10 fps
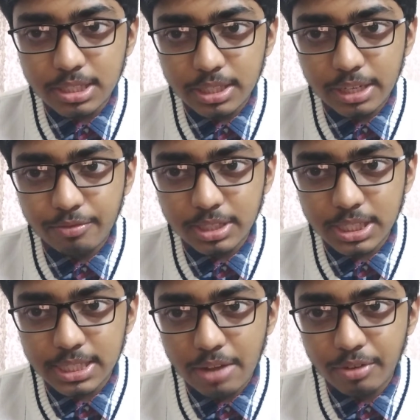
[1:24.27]
in
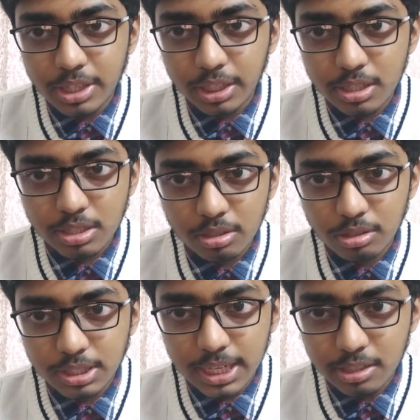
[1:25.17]
physics everything is
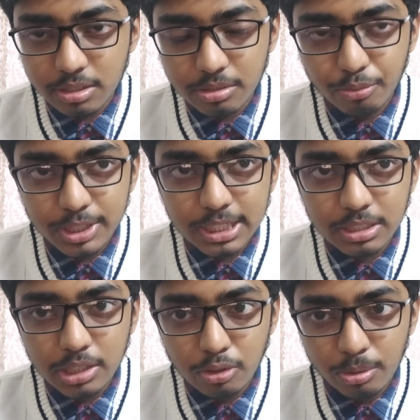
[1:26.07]
set. We
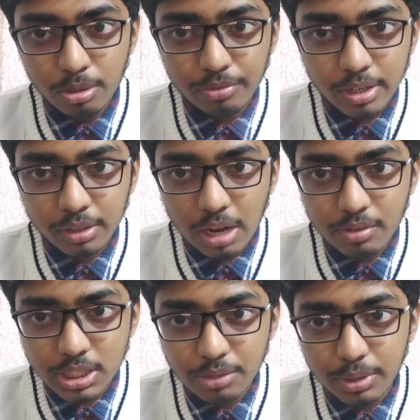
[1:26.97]
just need to unify
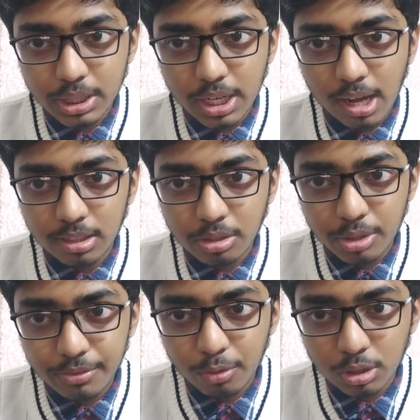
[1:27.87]
gravity with the other
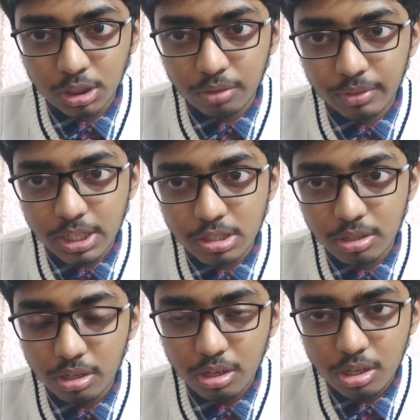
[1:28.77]
3 forces of nature